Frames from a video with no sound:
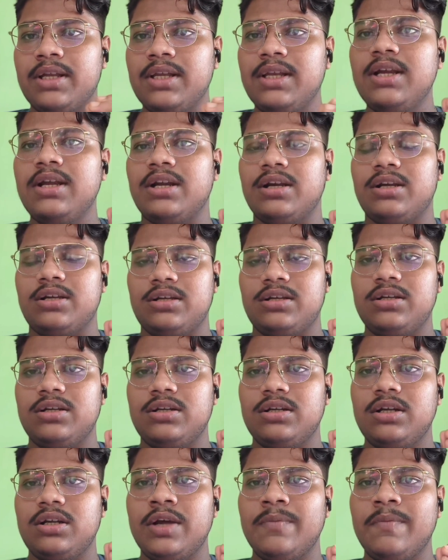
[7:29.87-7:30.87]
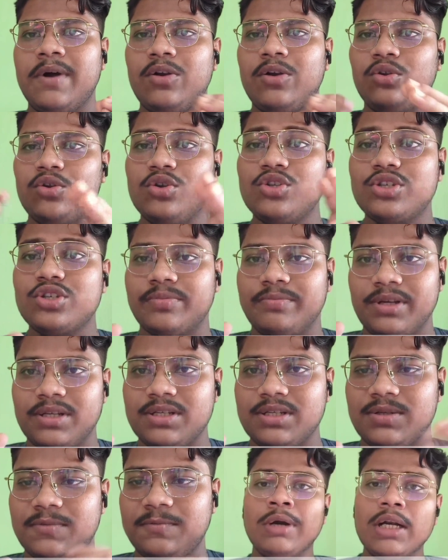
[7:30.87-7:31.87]
cleared about those
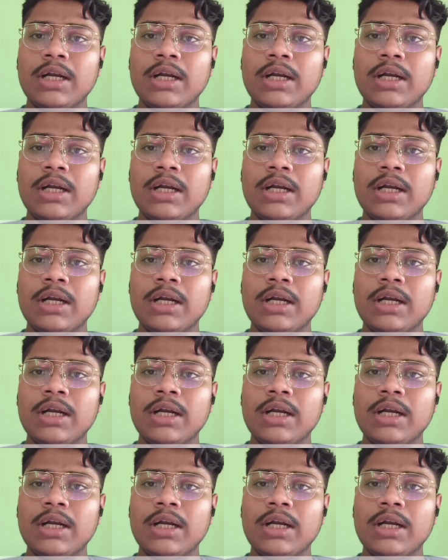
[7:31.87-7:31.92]
topics.